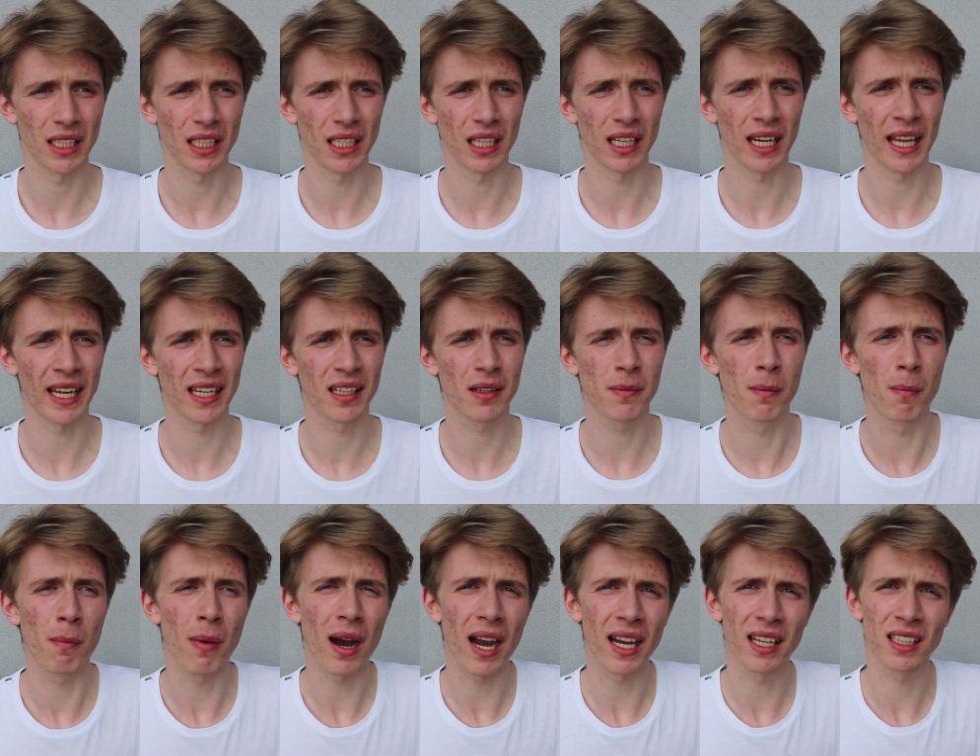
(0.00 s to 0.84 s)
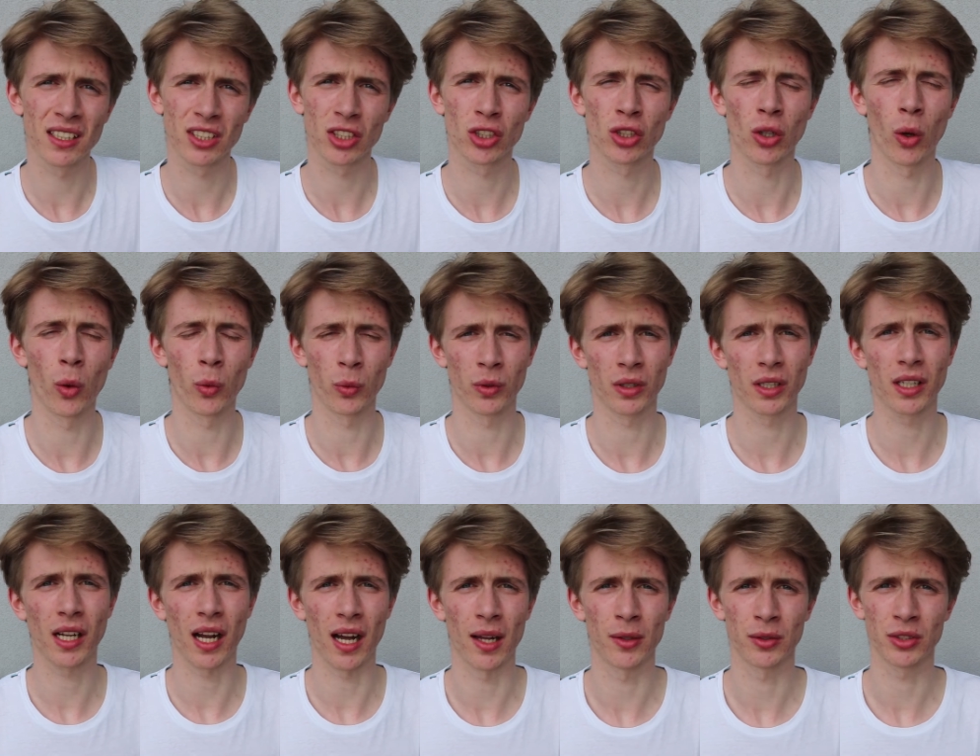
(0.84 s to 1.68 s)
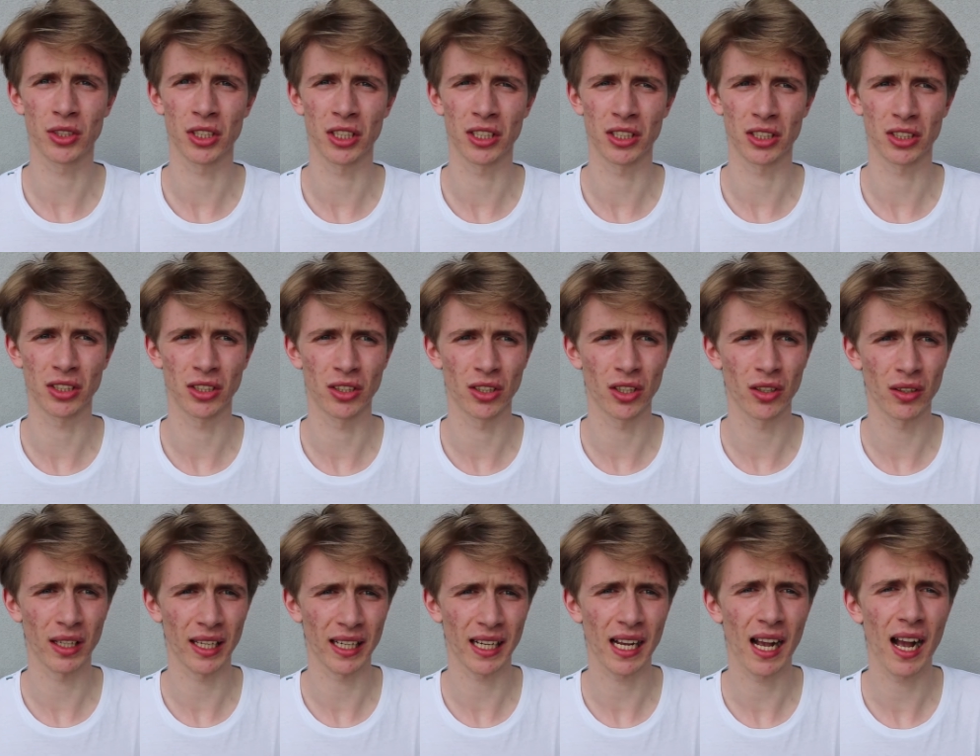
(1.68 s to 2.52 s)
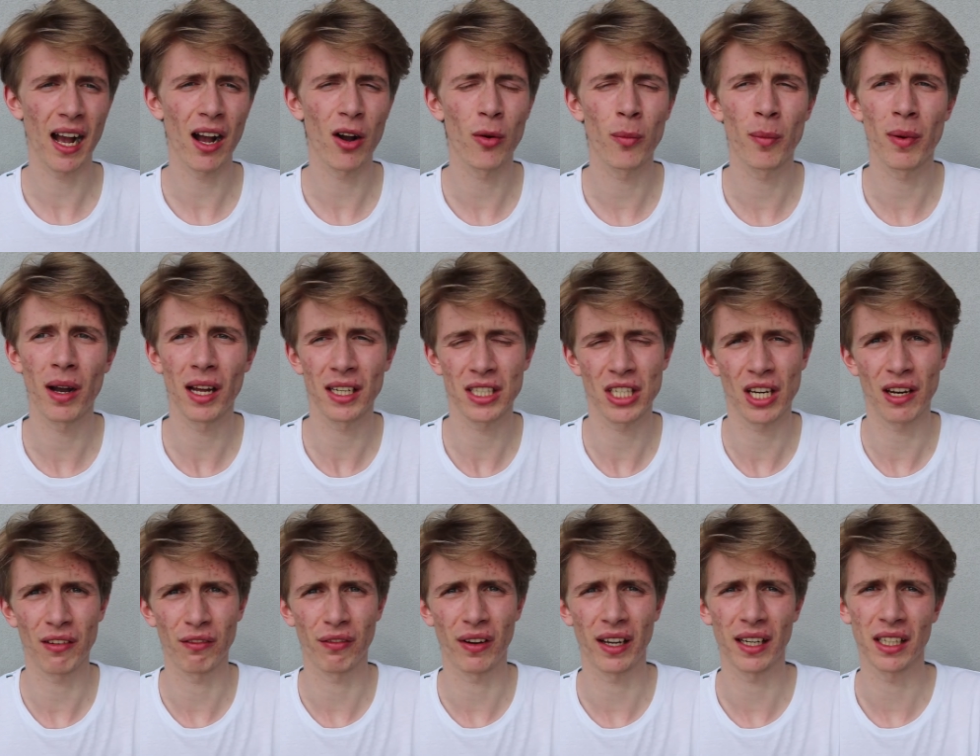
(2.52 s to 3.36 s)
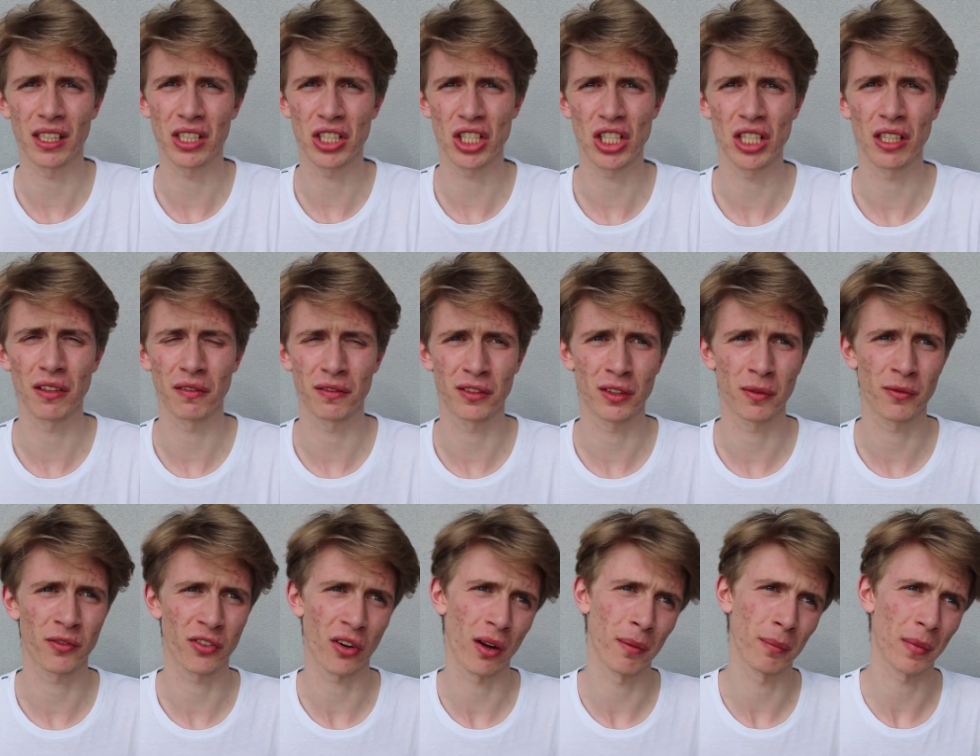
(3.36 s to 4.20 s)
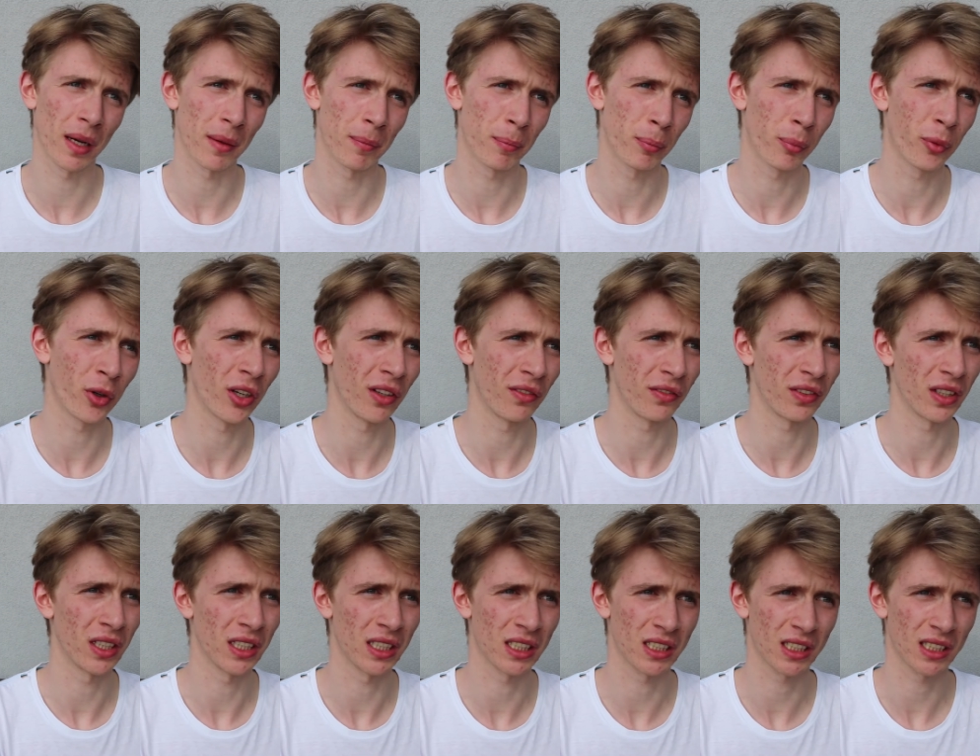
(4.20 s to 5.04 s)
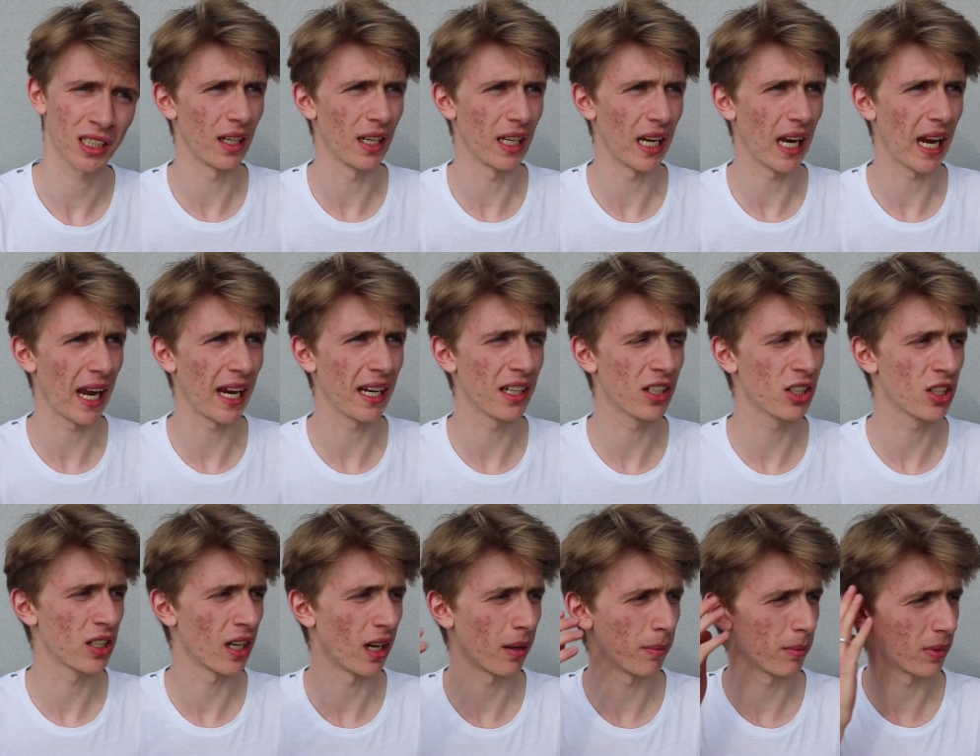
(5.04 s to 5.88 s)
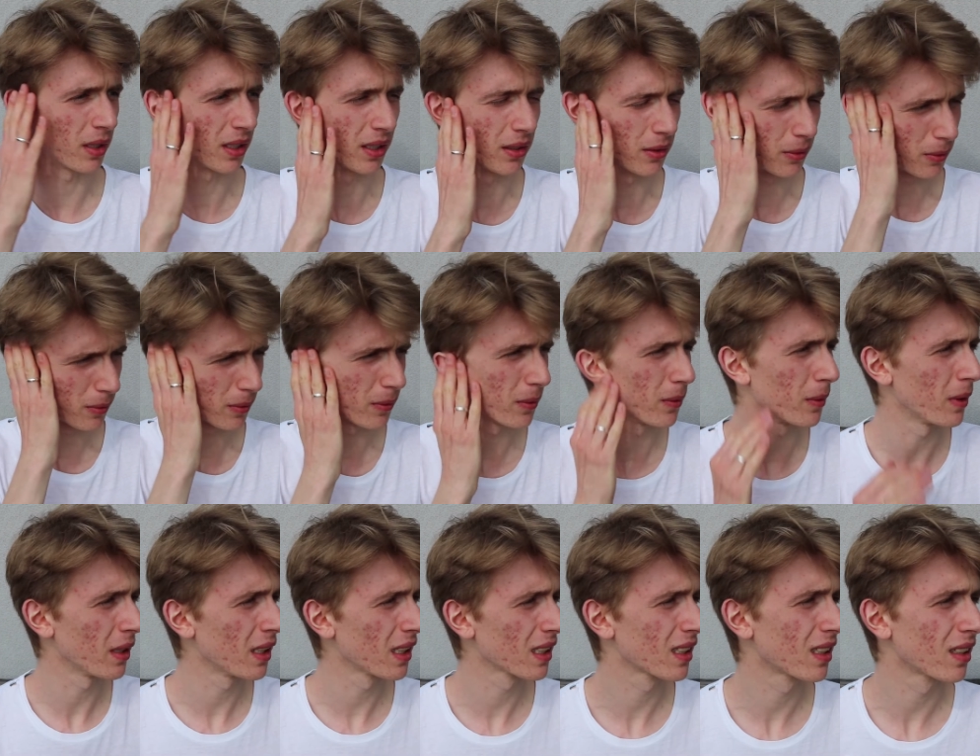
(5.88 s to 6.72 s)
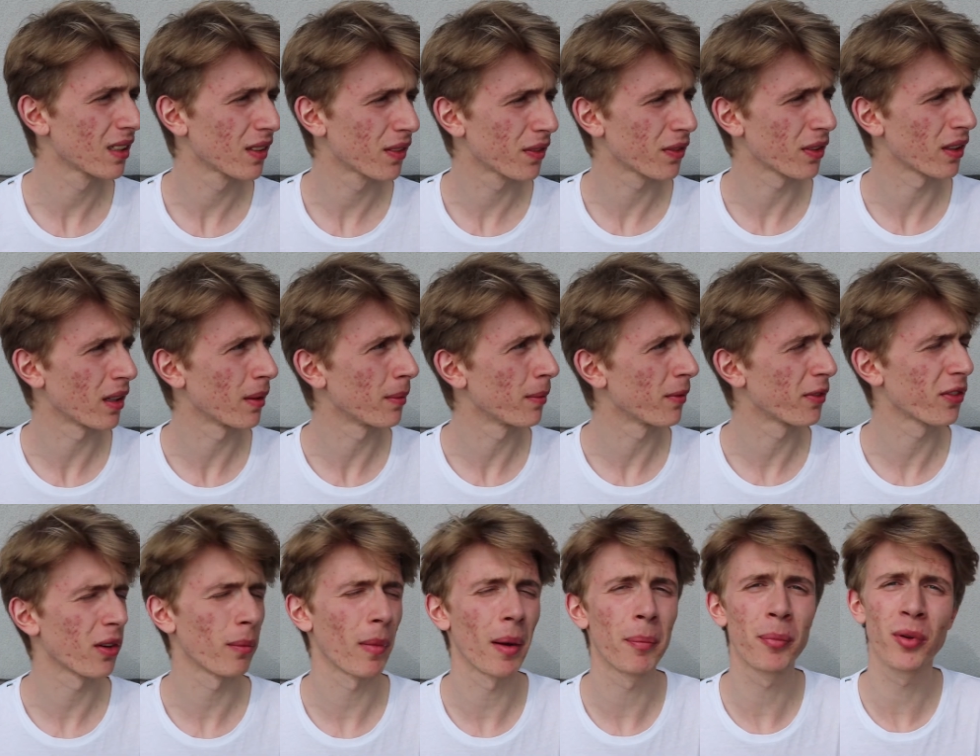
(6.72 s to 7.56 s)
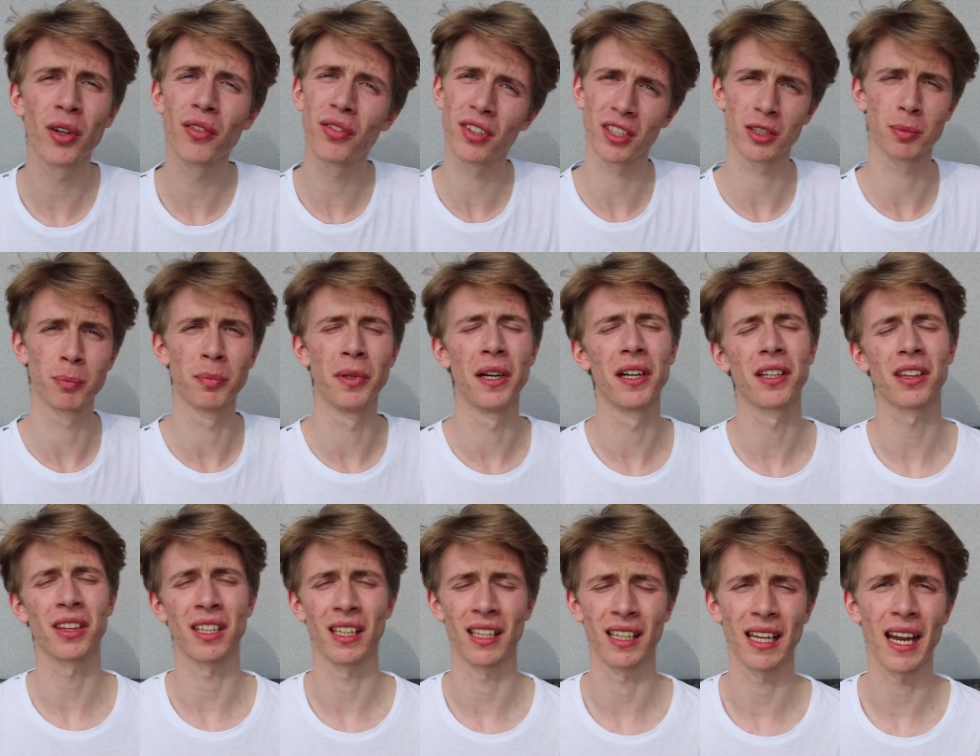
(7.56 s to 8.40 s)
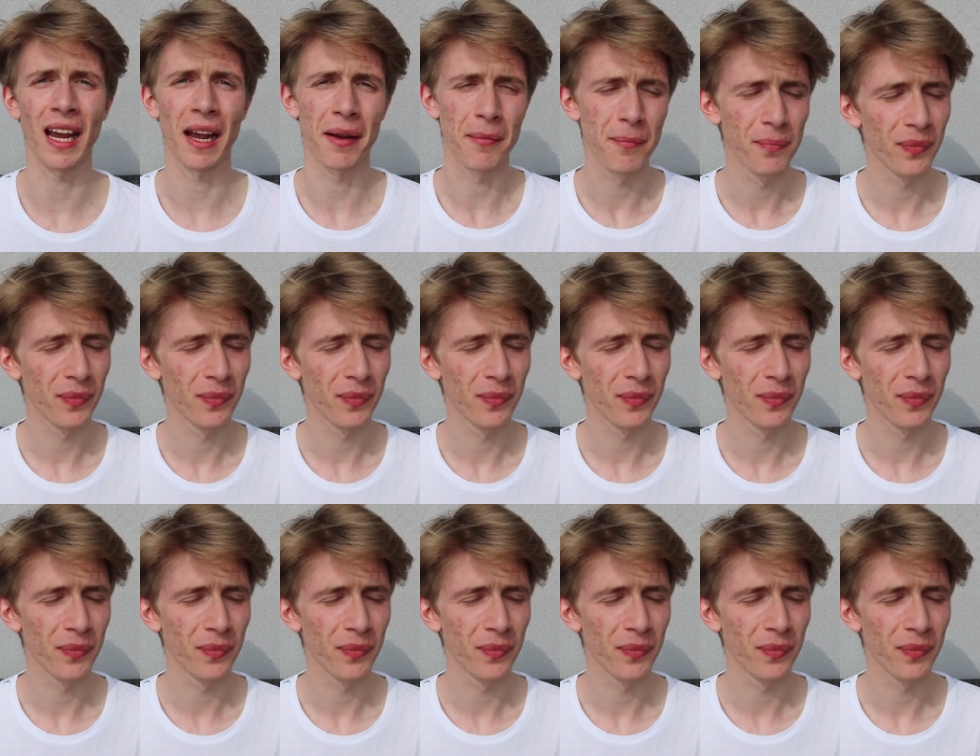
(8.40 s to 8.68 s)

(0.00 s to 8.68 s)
like milestone counters, you know, like how much have I achieved from my previous age number what from from my previous birthday yeah